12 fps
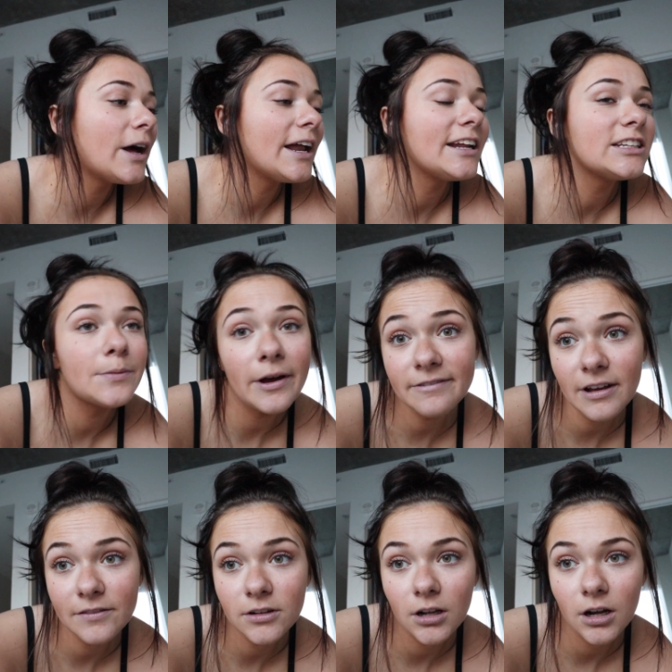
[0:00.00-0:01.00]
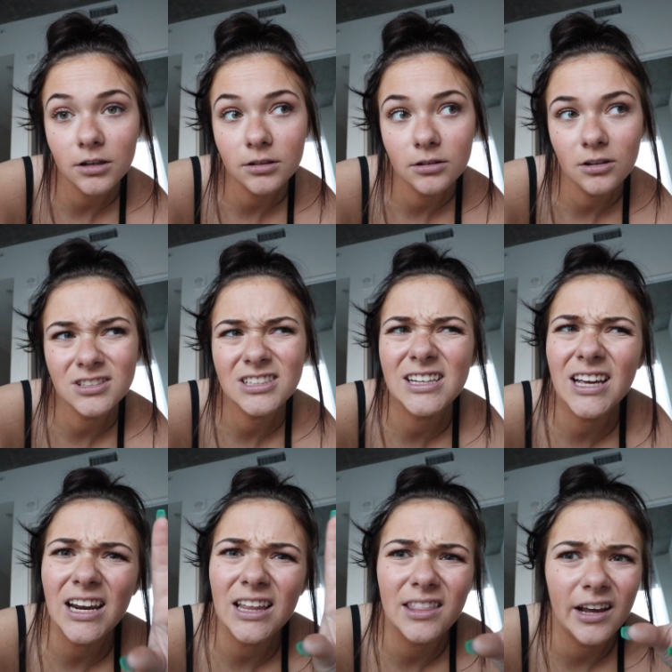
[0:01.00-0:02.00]
but it's about five o'clock or it's
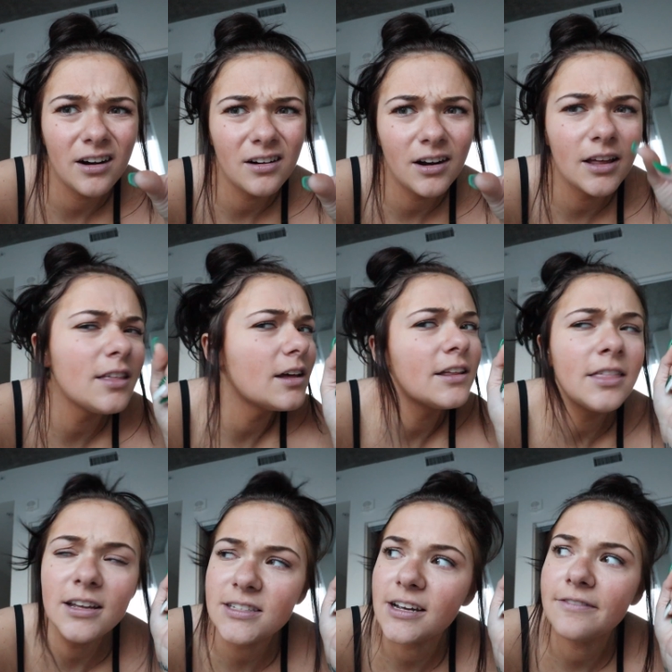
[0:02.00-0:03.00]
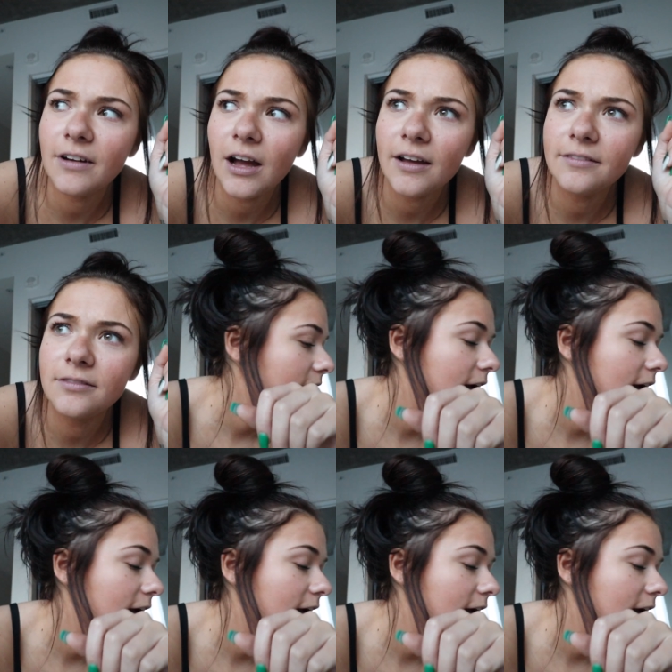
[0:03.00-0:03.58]
getting there. I, th I think it's like five.